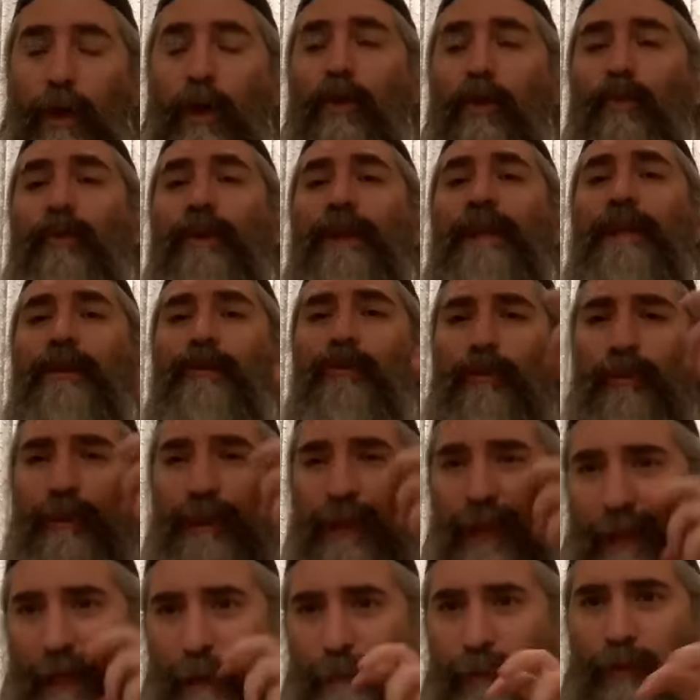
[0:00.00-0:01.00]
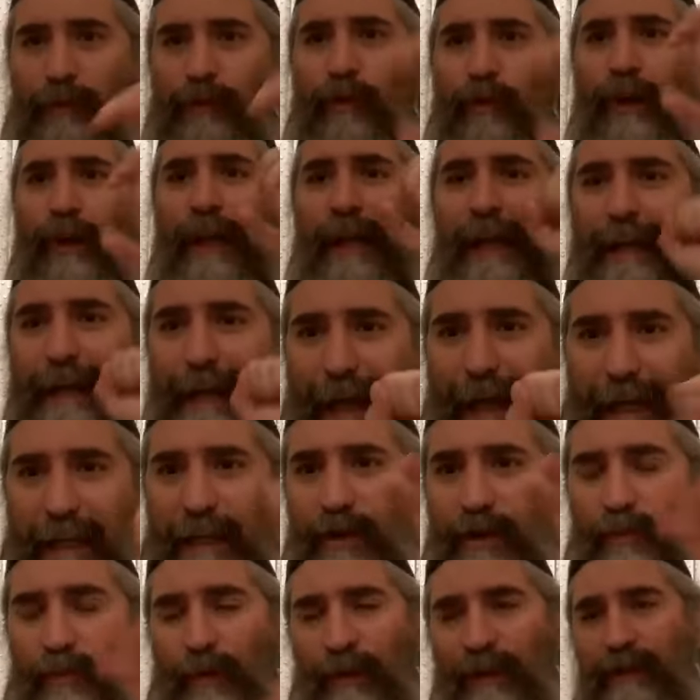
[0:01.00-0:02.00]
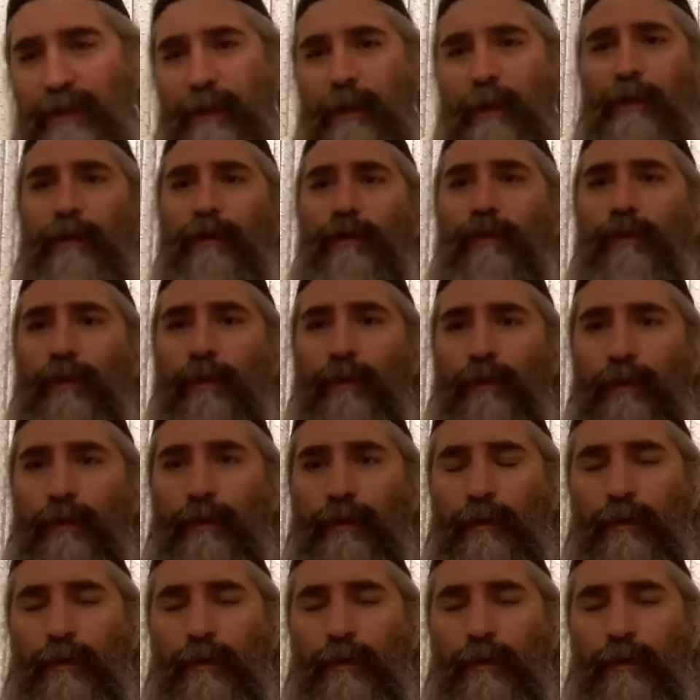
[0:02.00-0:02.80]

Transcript: We need to be able to engage with the youth